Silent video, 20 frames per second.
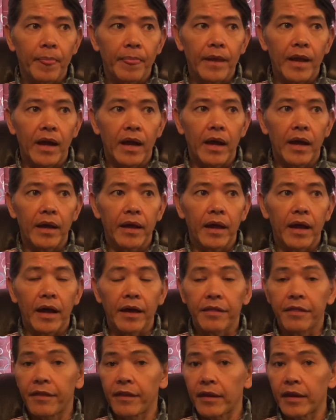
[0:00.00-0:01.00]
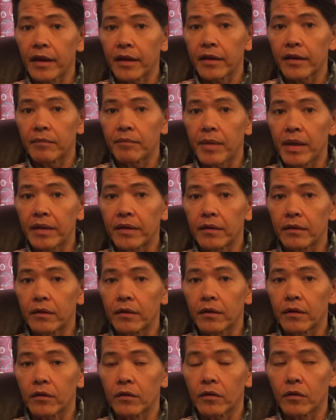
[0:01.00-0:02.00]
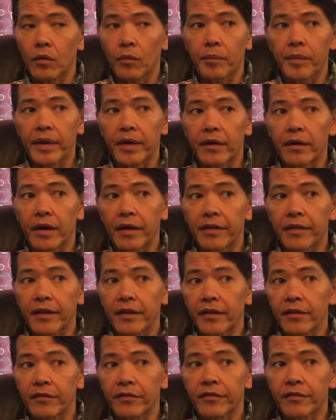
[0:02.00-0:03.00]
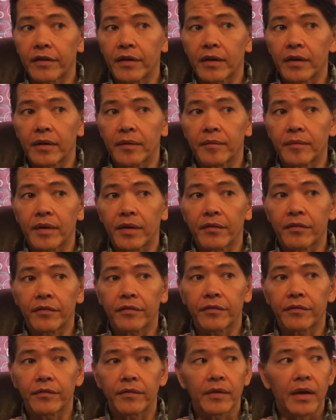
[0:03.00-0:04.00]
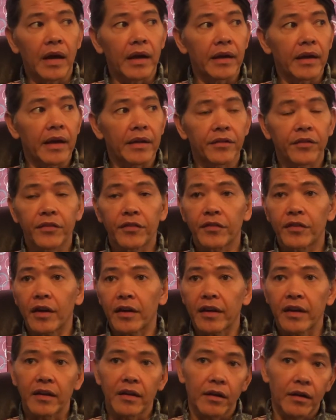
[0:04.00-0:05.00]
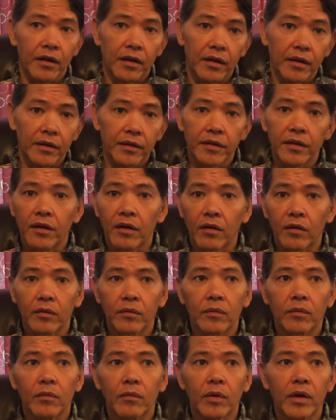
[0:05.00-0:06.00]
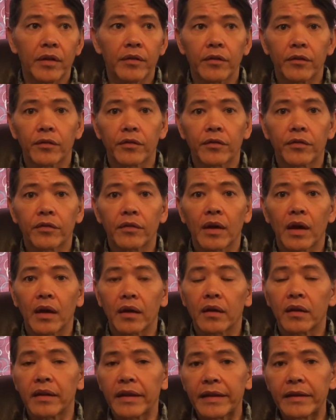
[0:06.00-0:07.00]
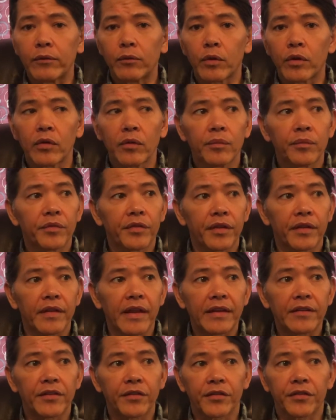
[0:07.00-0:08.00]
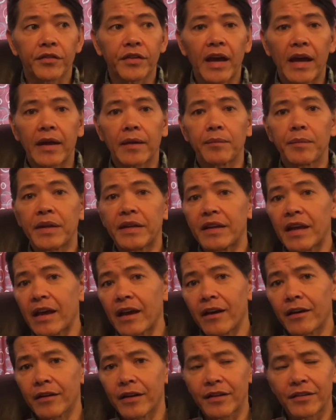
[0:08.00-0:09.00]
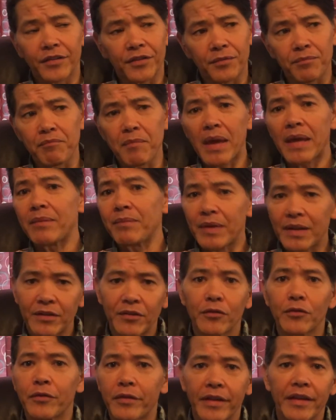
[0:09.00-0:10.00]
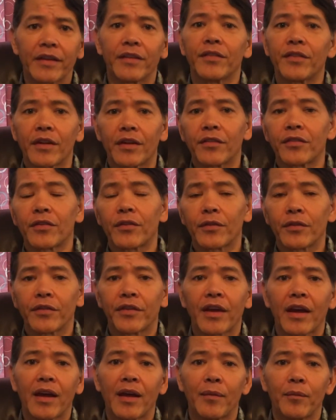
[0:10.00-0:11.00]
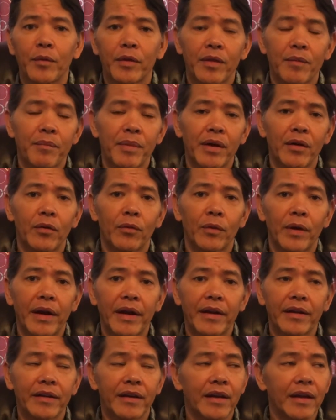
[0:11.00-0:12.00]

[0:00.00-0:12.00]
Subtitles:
I think I can make it look a little better. I think if I got stuck in one of those clean rooms and they just tied me down and just made me do things at a certain time when the bell rang,